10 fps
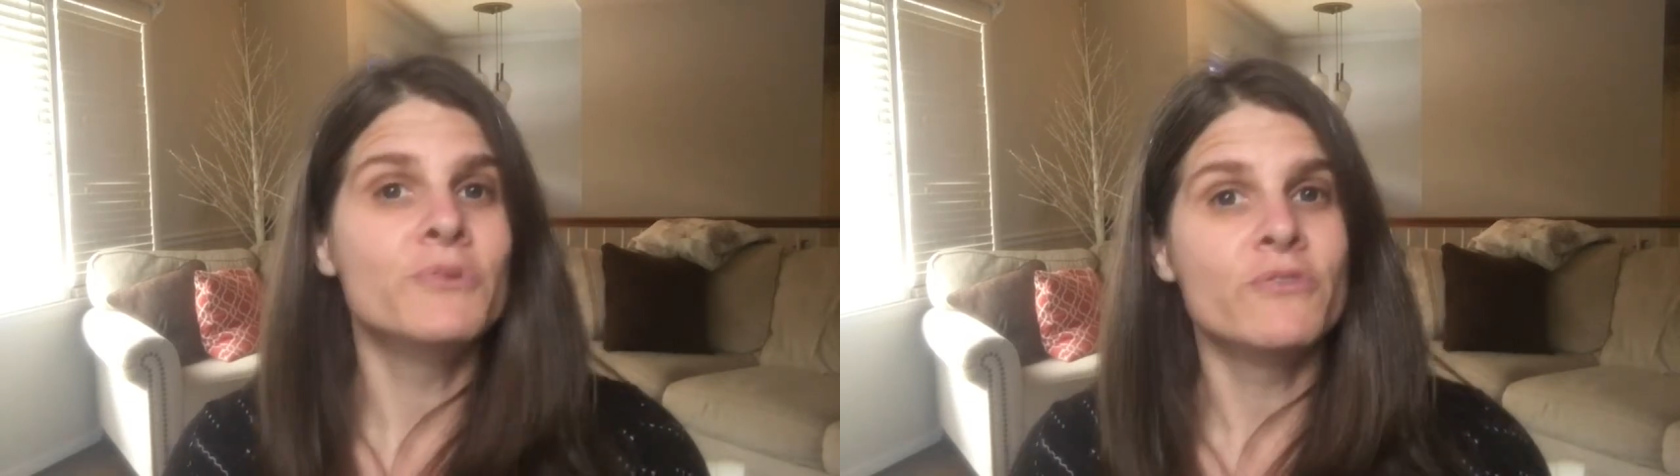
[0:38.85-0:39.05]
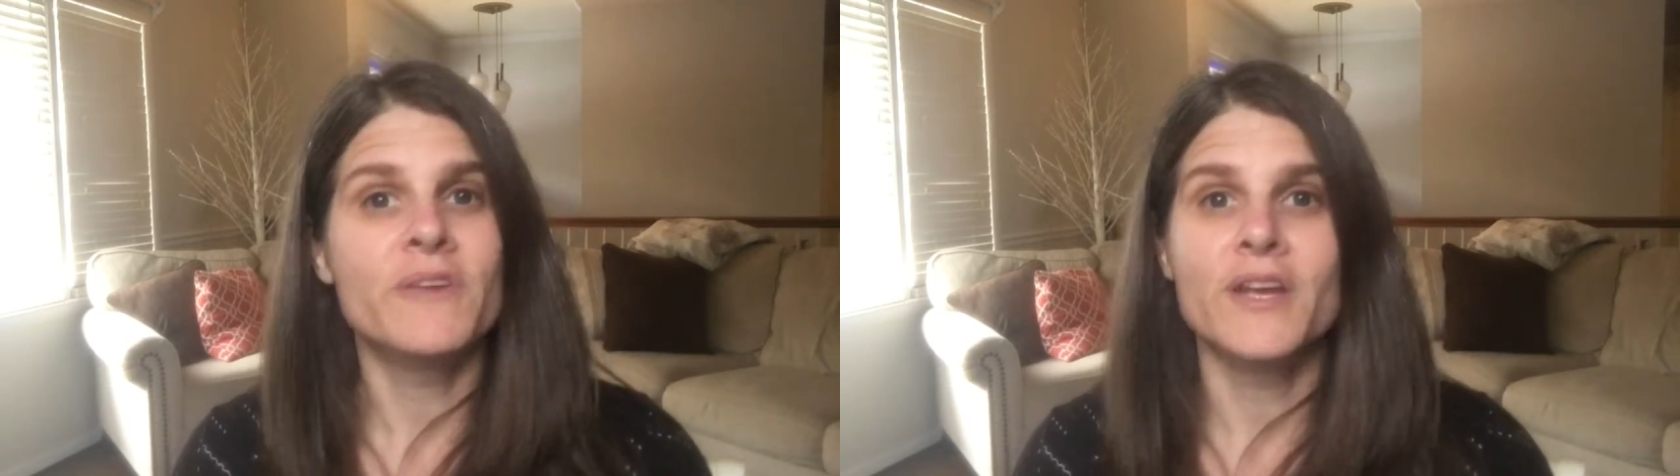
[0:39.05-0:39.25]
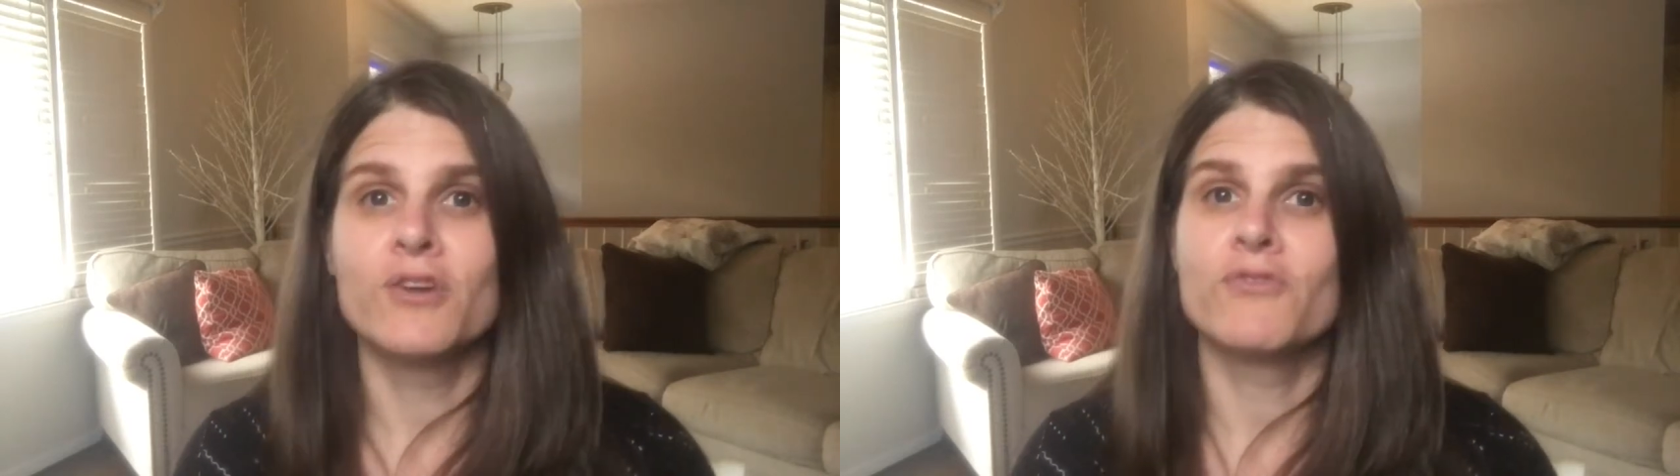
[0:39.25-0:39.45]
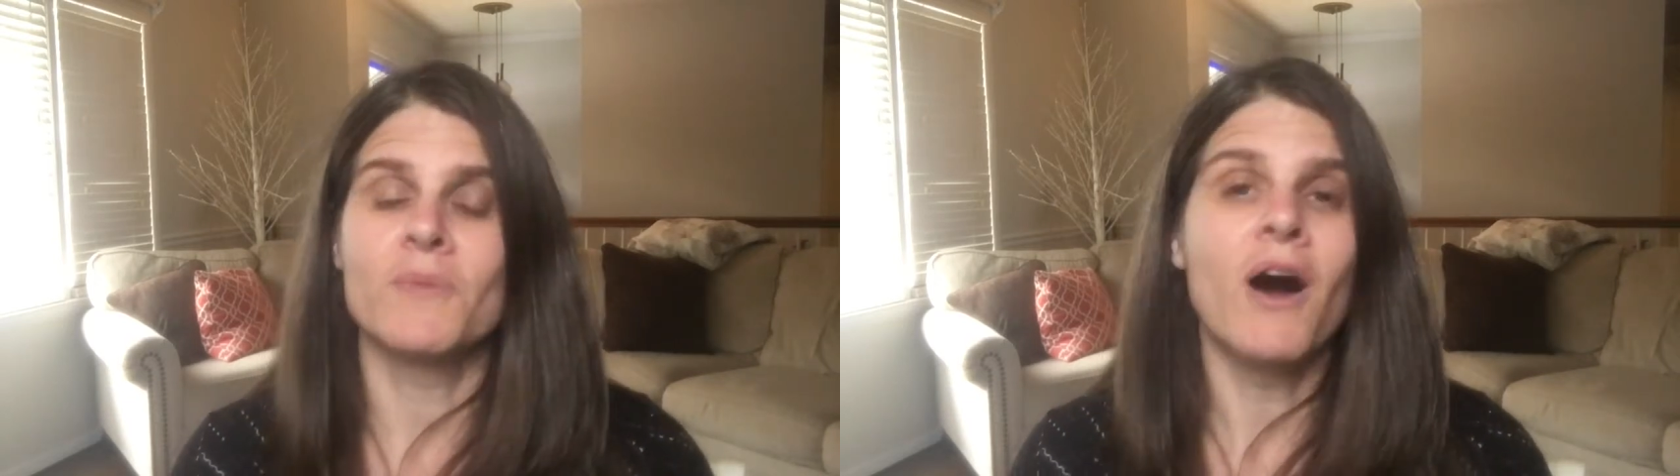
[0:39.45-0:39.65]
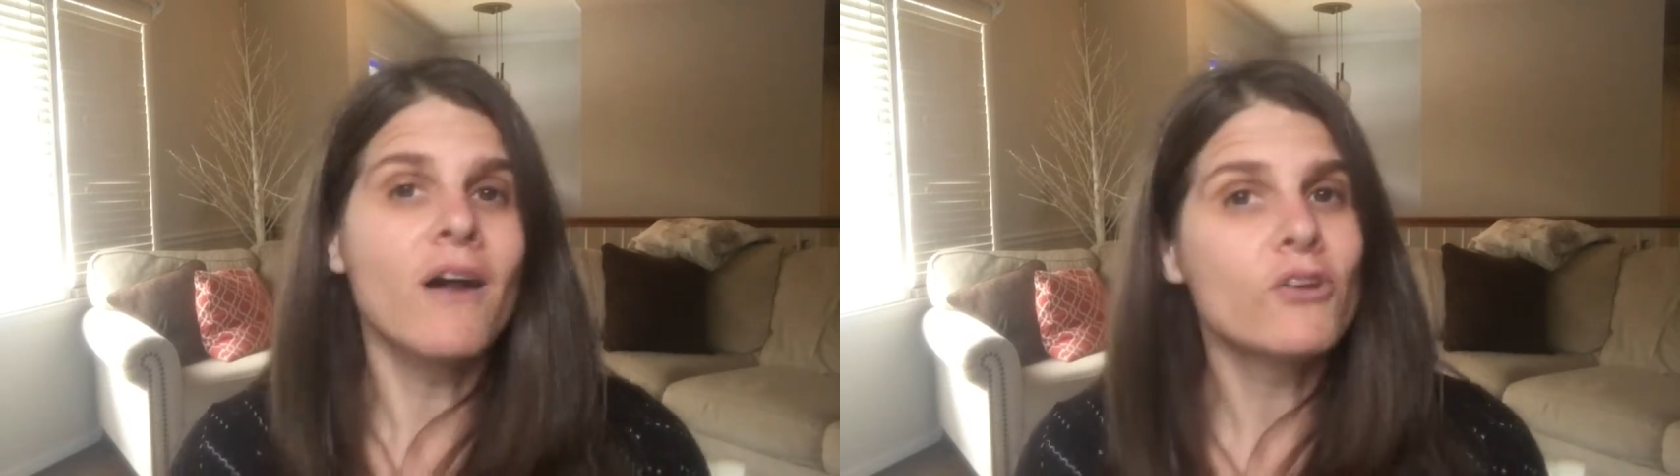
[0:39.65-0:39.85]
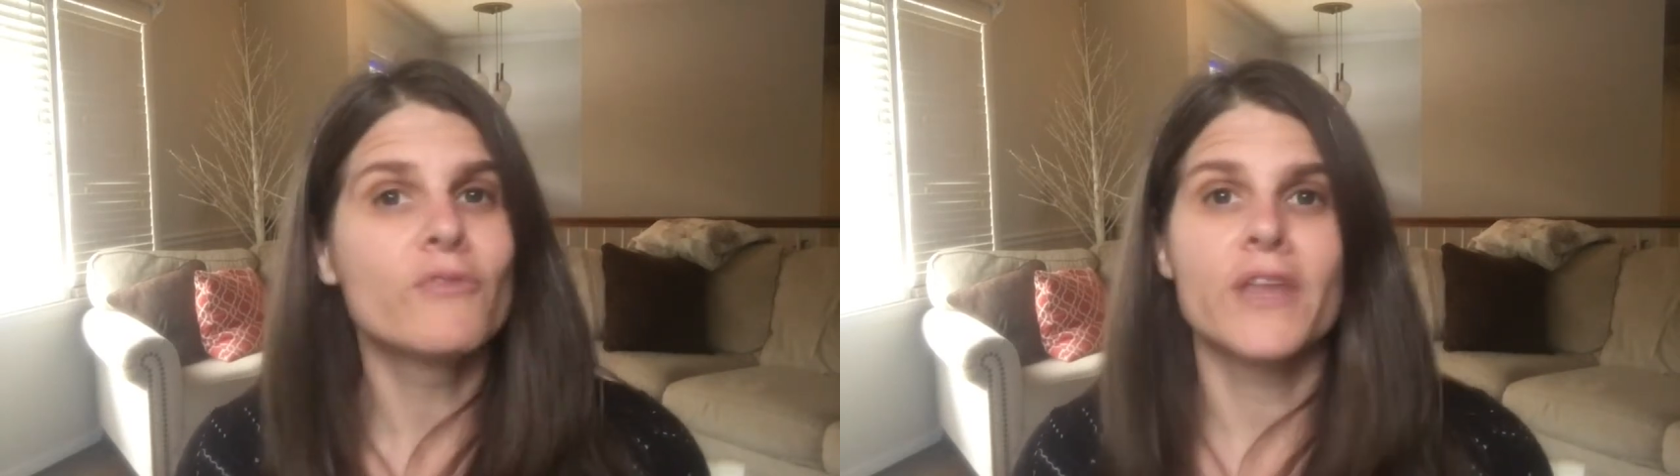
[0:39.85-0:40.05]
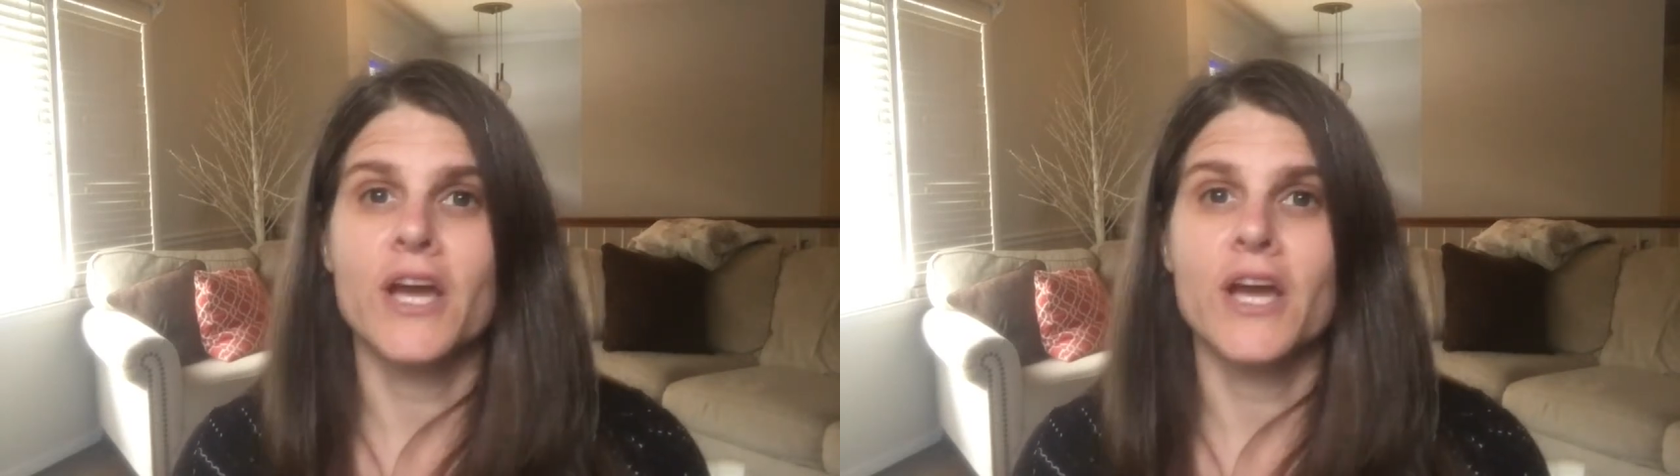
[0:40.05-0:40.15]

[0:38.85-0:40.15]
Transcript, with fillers: move here from all over the